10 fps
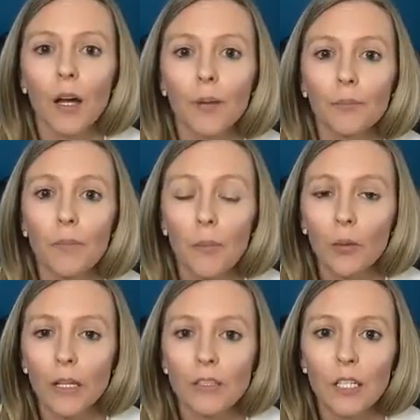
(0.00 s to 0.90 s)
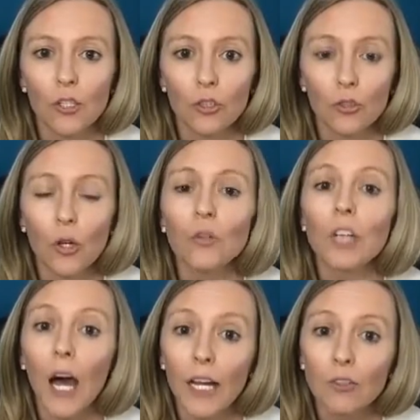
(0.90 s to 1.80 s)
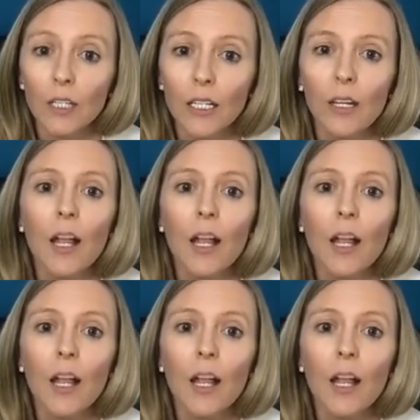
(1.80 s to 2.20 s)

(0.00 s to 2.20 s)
membranes in your nose hydrated,